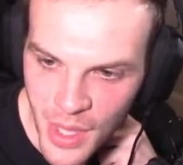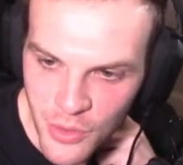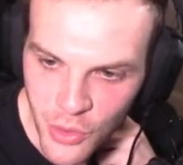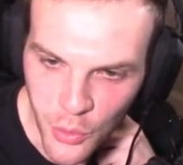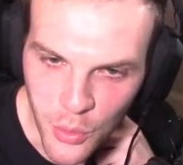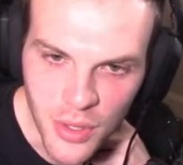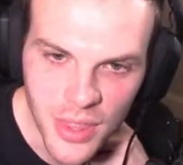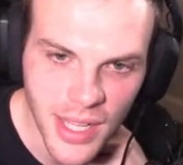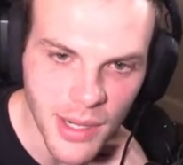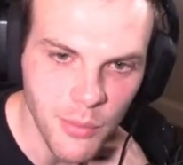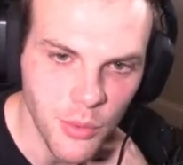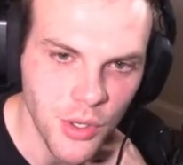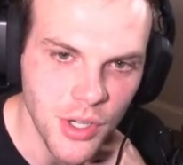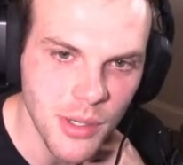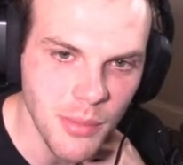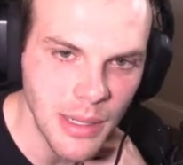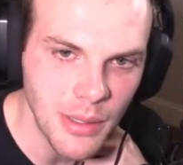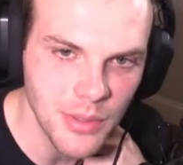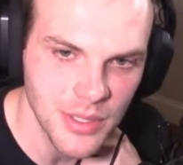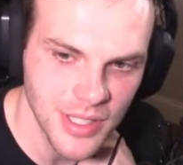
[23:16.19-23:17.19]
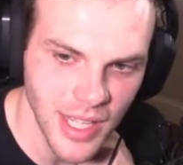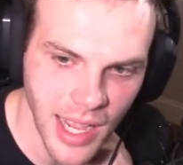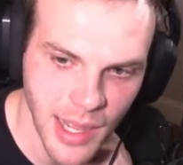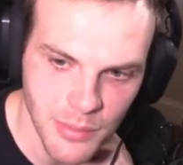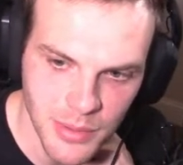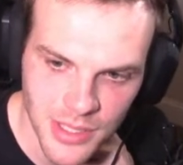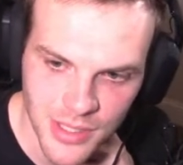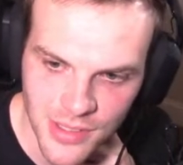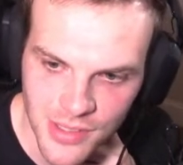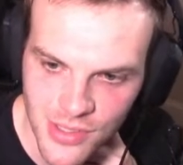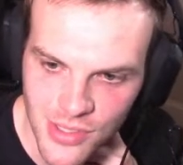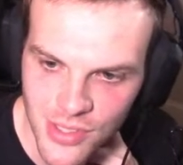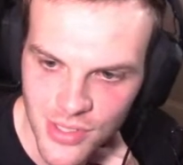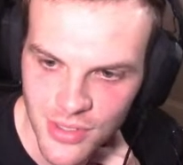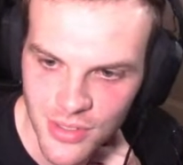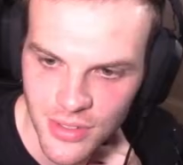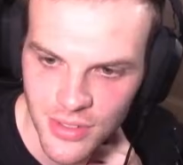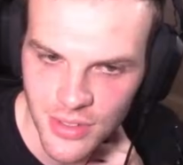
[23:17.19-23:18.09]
The only thing I'm worried about with Dobbins